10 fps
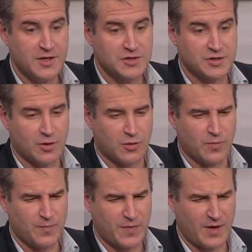
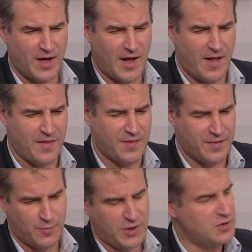So
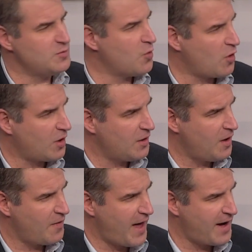we can do more
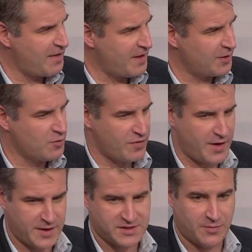on that, I think, over the
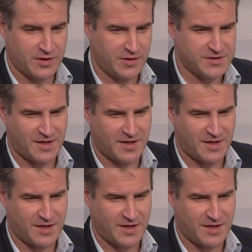next couple of years.